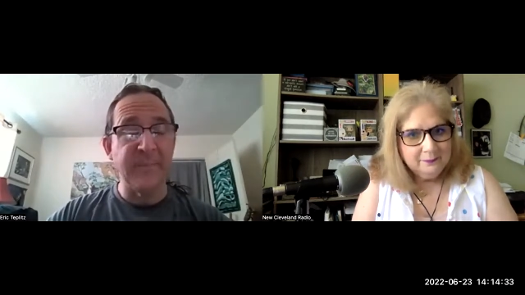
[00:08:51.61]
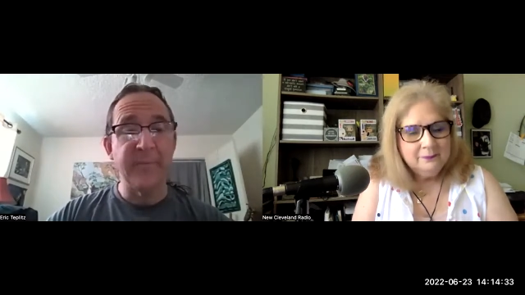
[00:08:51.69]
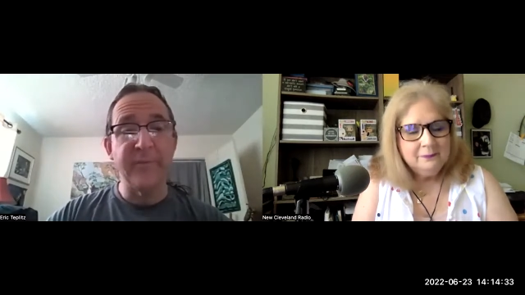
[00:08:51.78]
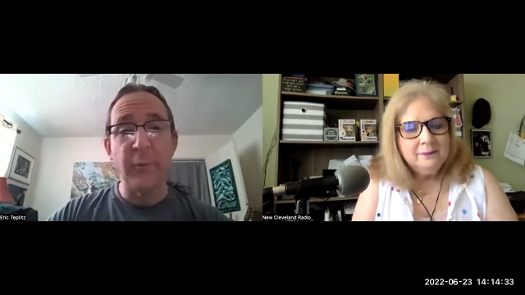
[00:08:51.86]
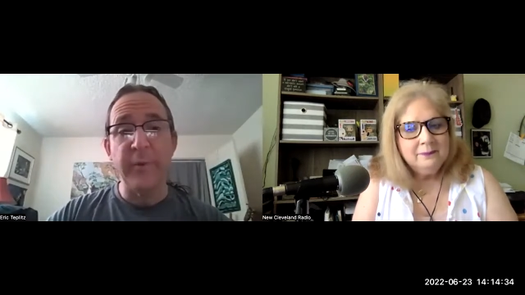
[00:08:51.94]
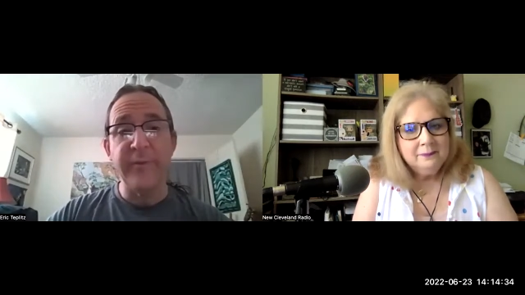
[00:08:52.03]

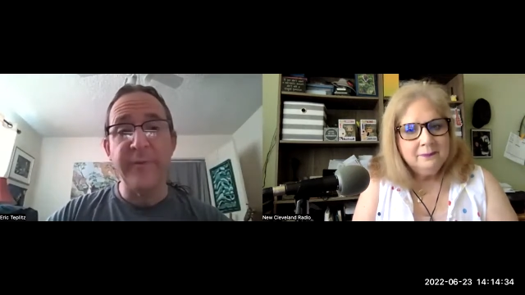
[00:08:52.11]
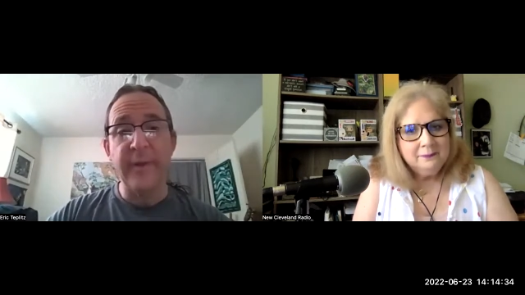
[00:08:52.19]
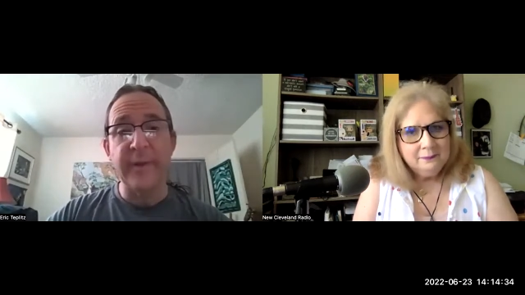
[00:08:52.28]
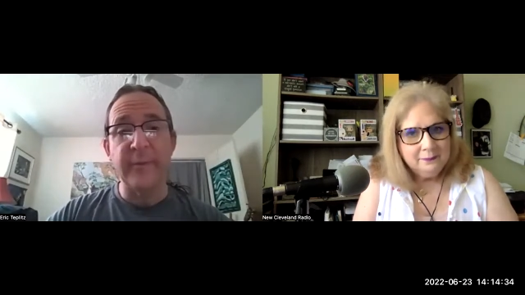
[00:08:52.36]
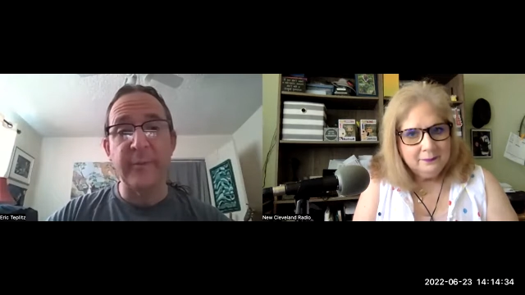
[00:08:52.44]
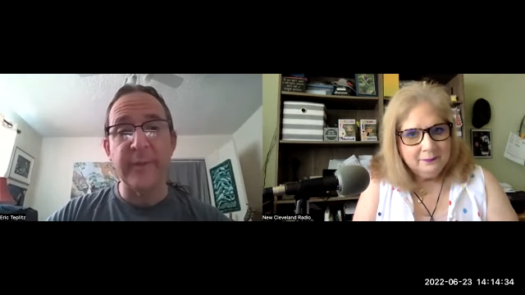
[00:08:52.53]
Speaker 1: for the
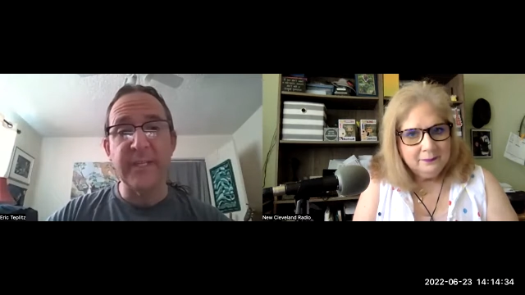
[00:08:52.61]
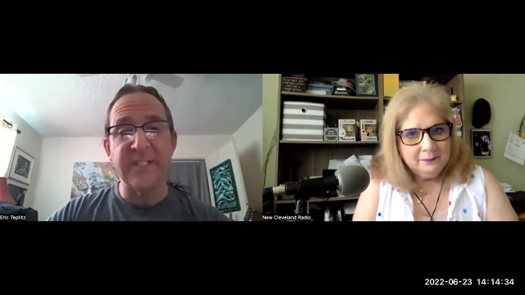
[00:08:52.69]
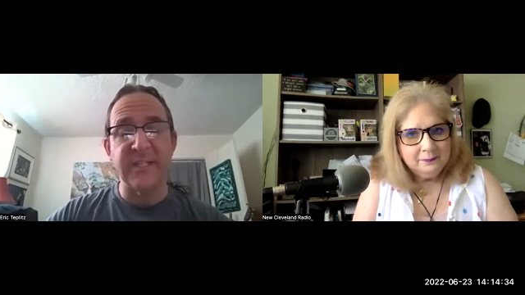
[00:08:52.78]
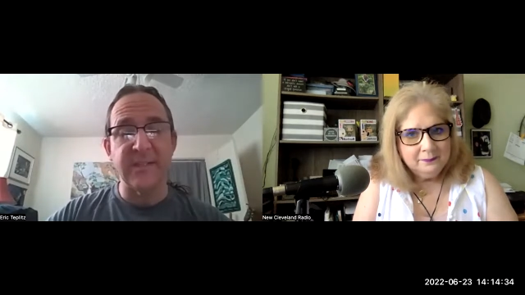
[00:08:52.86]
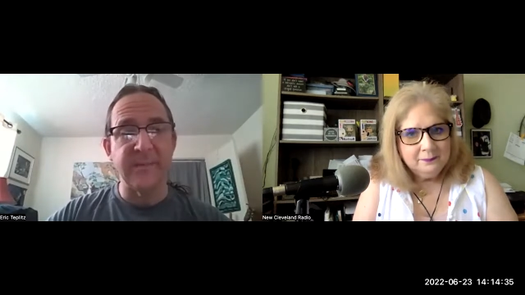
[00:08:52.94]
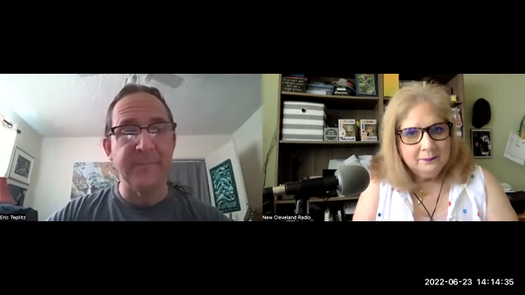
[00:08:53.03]
very
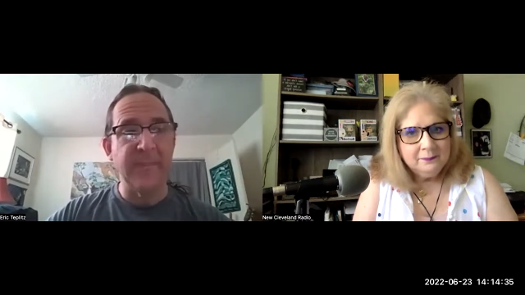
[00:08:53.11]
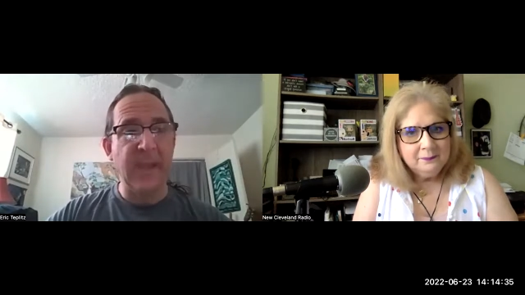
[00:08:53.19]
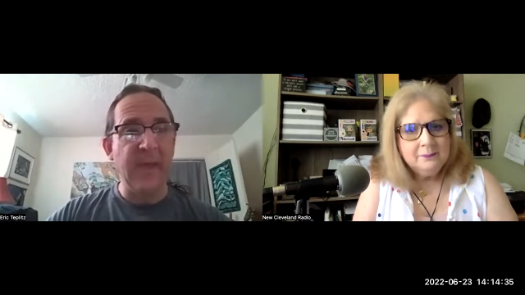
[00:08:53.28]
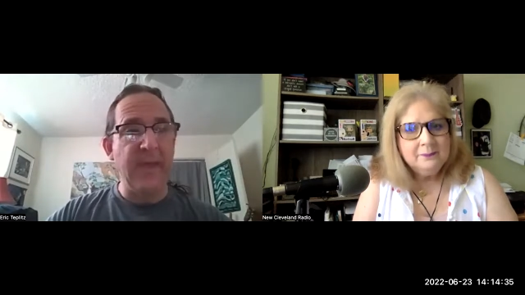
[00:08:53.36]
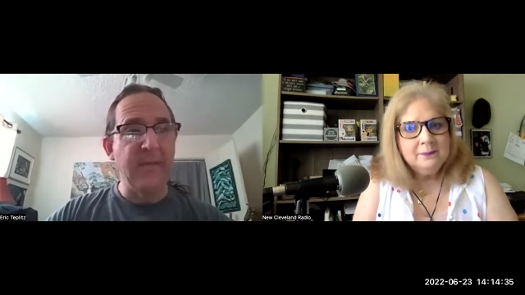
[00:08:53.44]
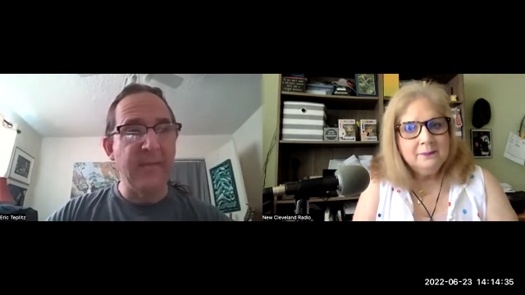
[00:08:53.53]
reason
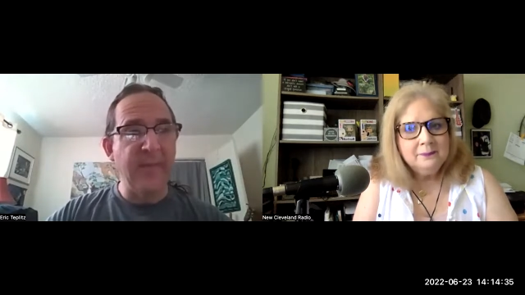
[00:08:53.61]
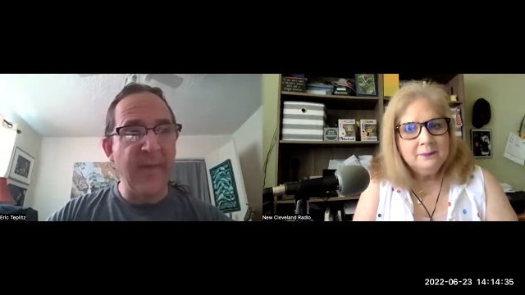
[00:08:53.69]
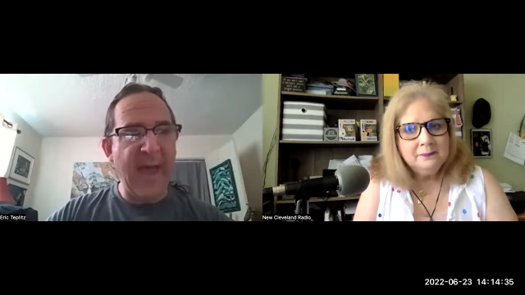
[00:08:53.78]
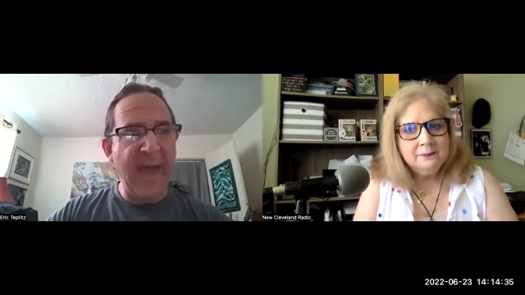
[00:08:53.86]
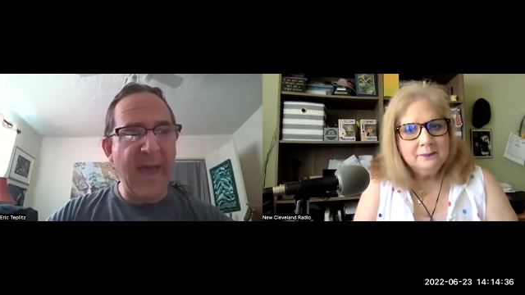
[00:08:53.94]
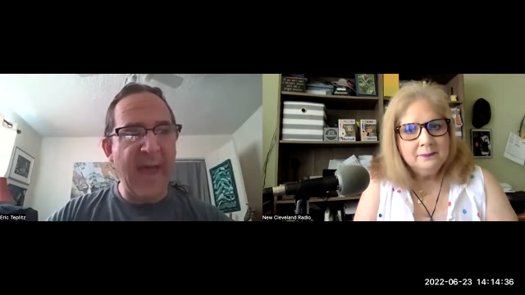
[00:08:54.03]

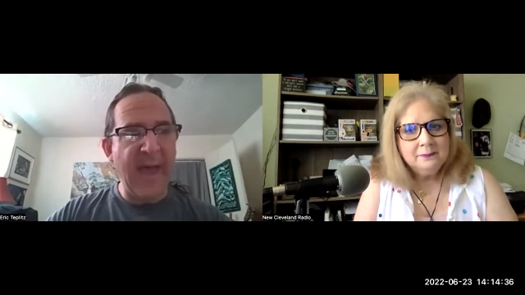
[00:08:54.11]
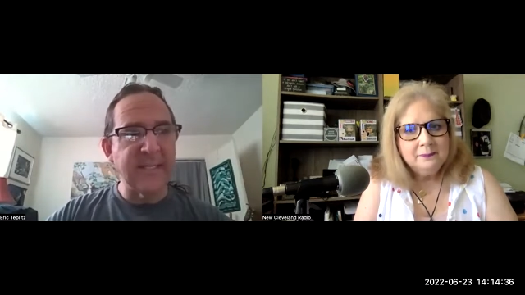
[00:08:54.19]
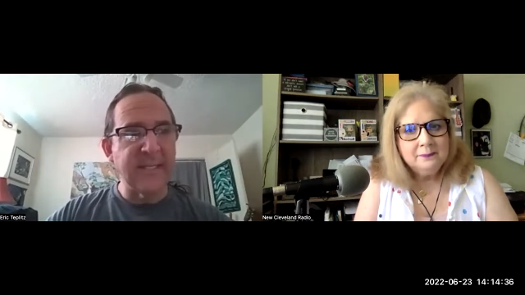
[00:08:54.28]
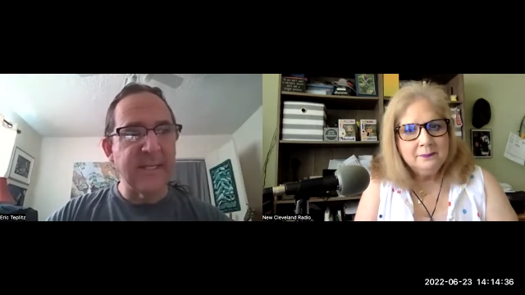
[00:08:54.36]
that,